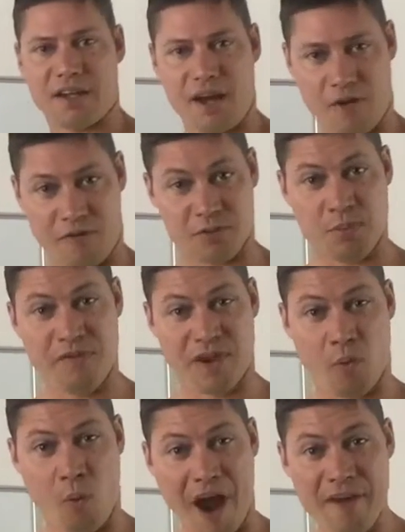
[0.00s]
Now, if it's moving
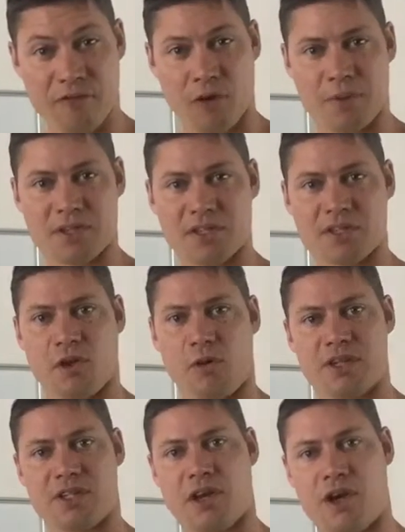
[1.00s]
away from us, it's
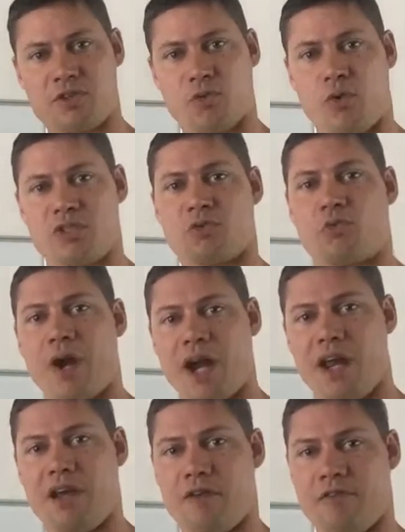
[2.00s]
going to go towards the red
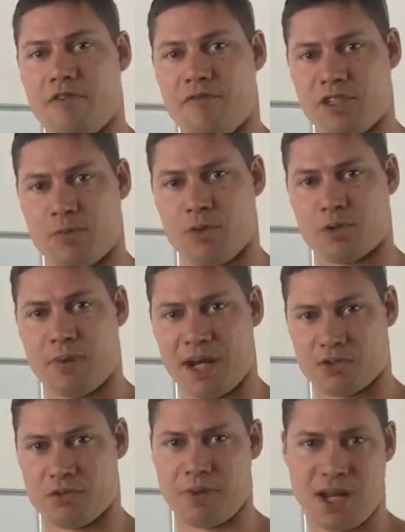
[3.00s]
end of the visible
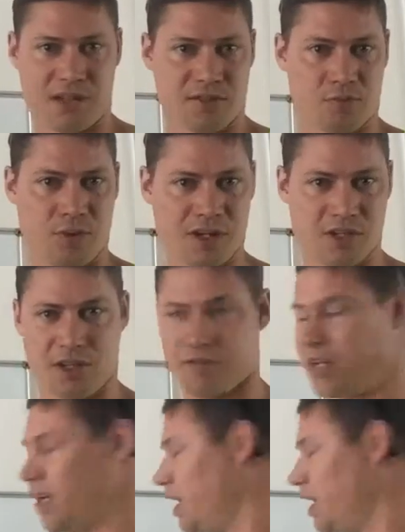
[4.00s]
spectrum, hence redshift.